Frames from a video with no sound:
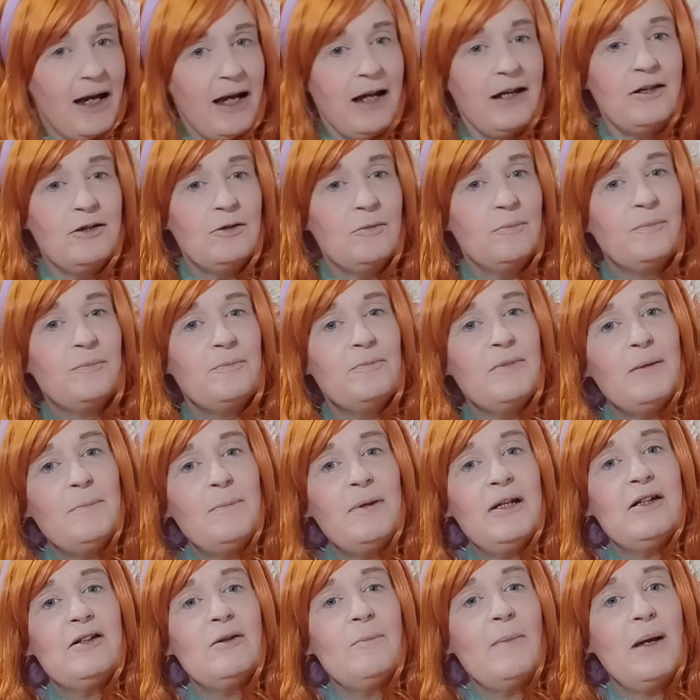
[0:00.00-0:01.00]
You
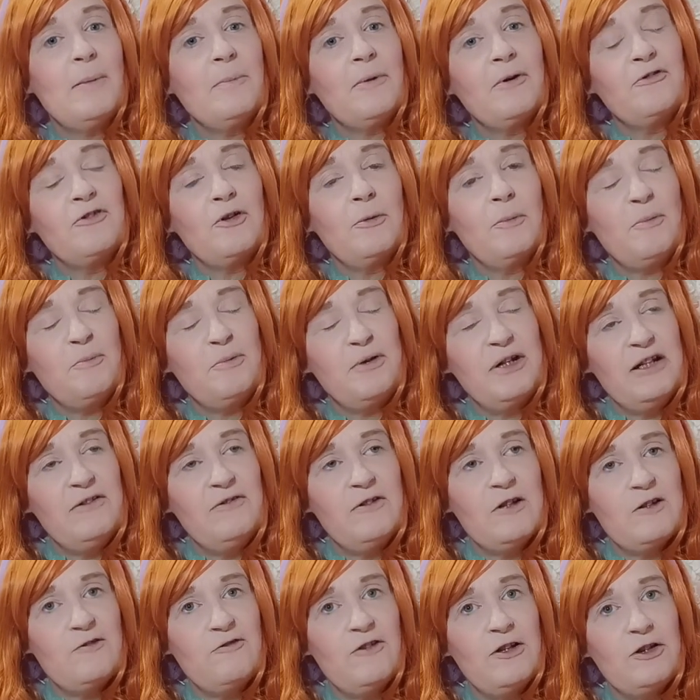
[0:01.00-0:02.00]
maybe remember from a
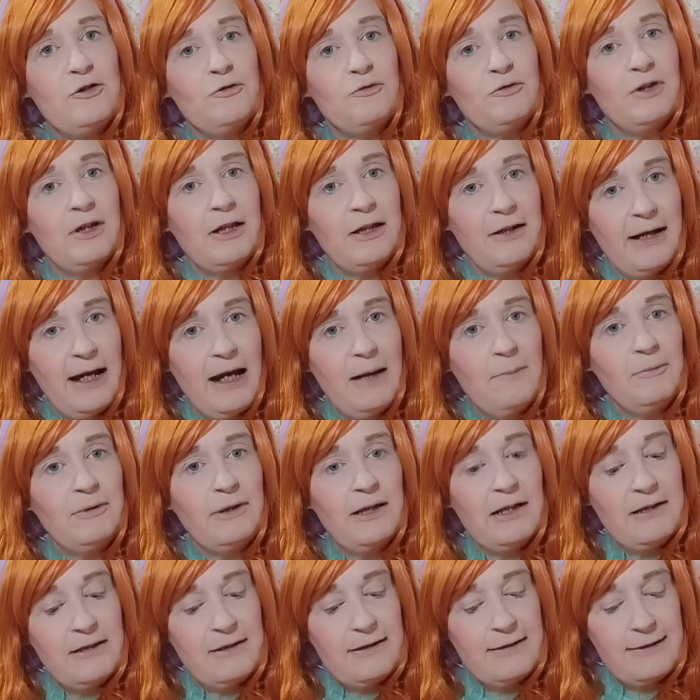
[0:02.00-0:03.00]
previous video, the
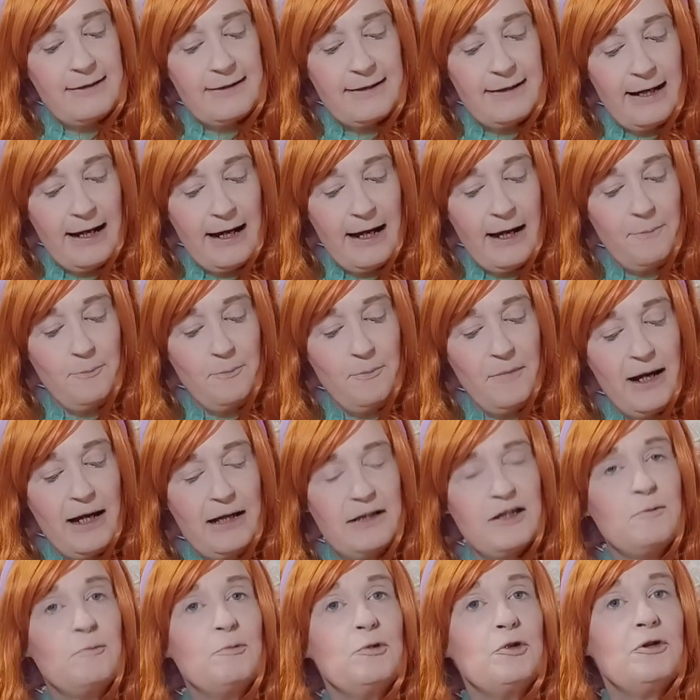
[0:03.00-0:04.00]
Gremlins
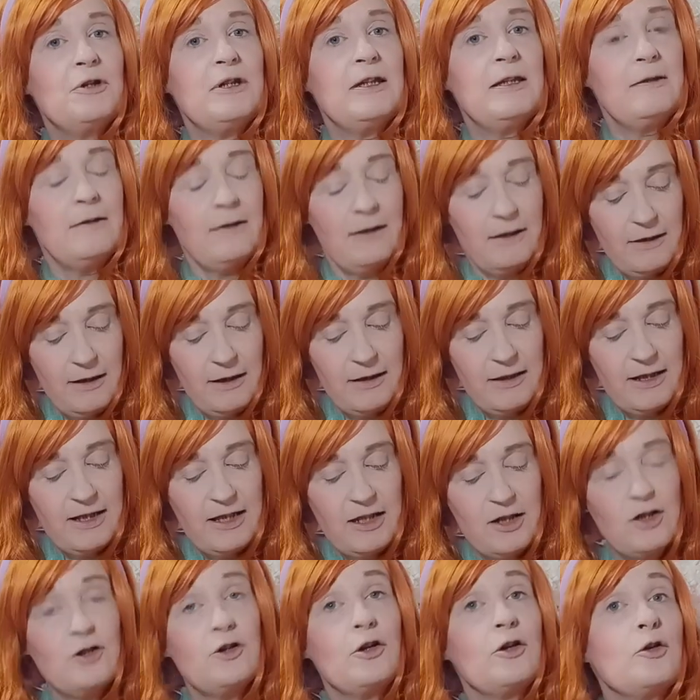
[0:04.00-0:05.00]
Mad Beauty. This
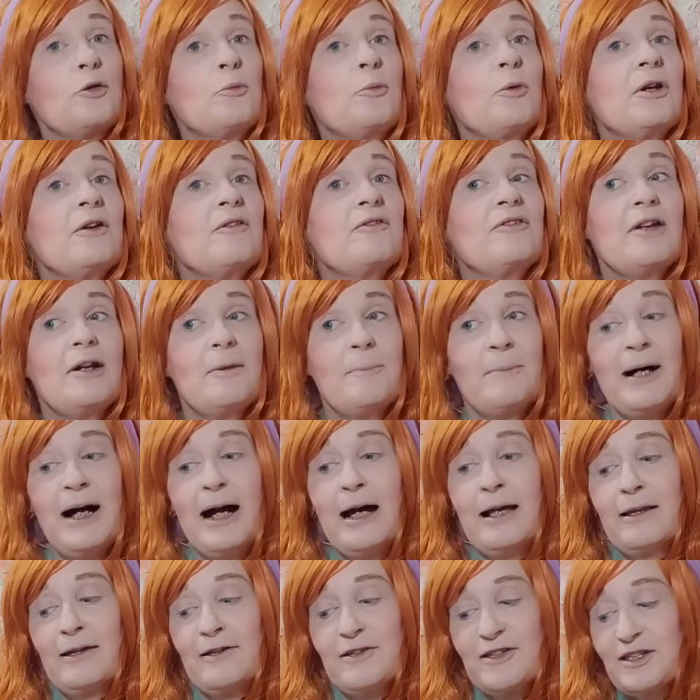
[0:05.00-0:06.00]
is another one of their
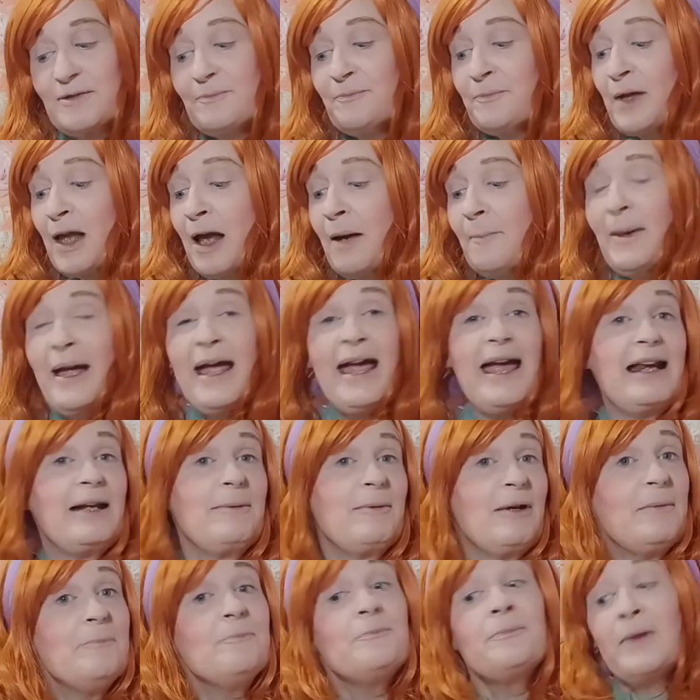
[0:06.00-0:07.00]
palettes. But
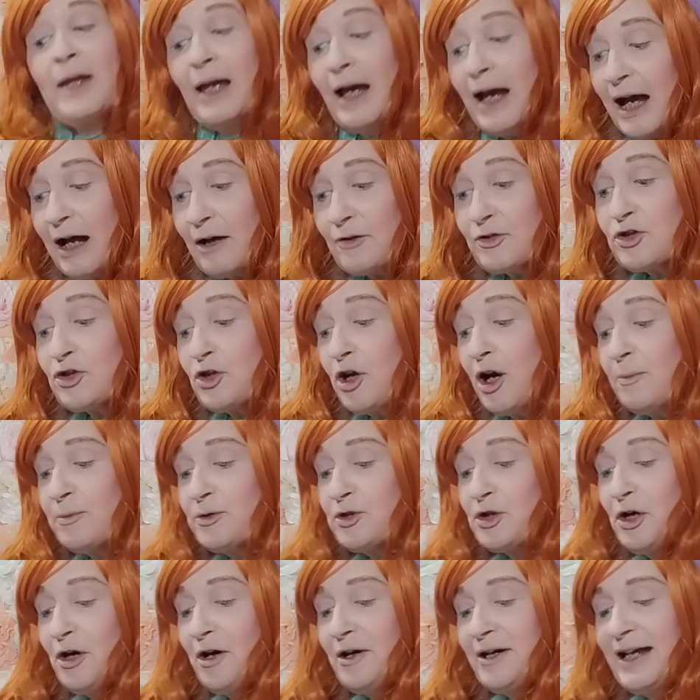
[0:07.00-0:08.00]
anyway, I'll stop
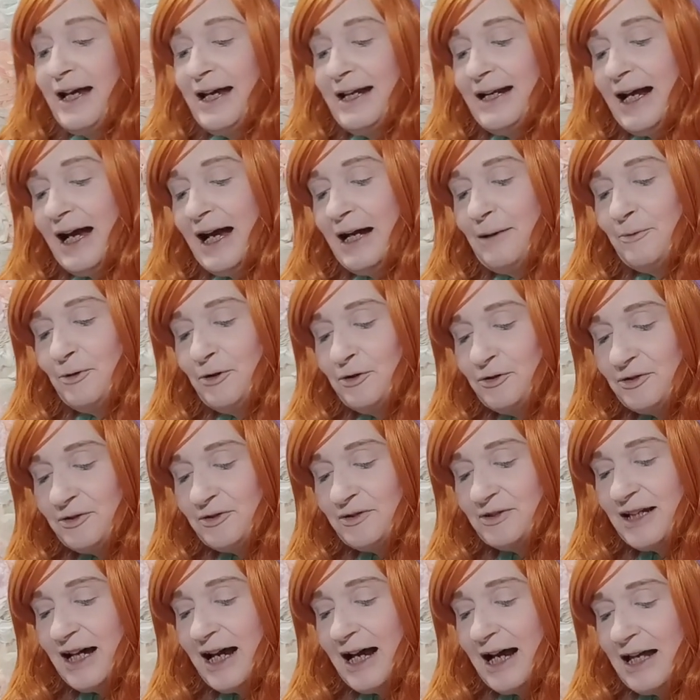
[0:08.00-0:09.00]
talking and we'll
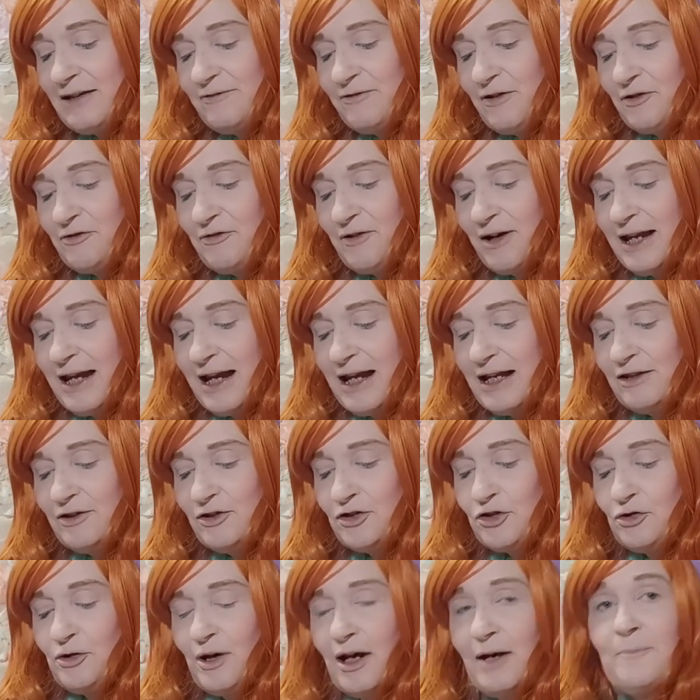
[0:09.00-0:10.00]
dive right
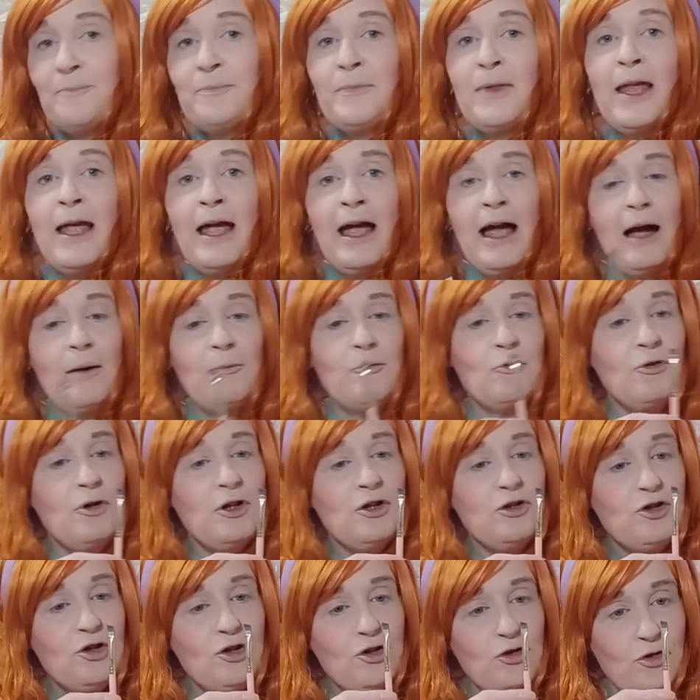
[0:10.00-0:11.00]
into it. I'm
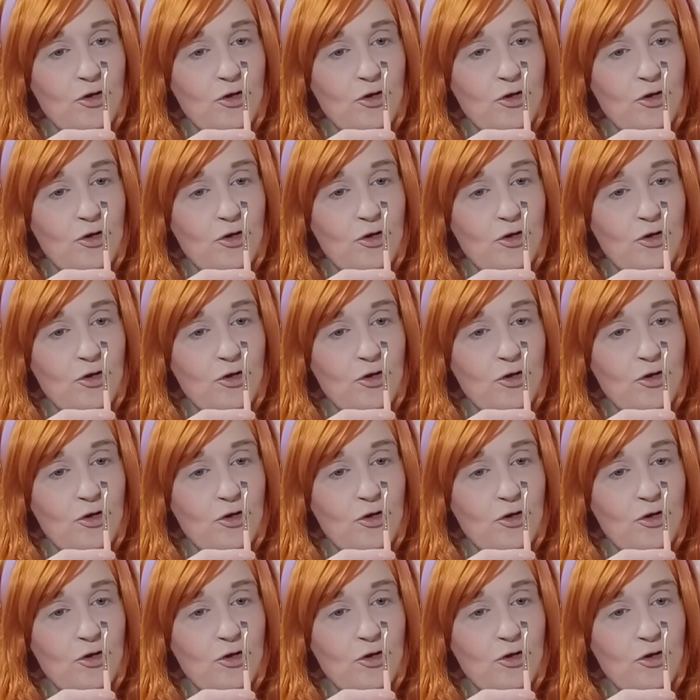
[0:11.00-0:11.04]
going to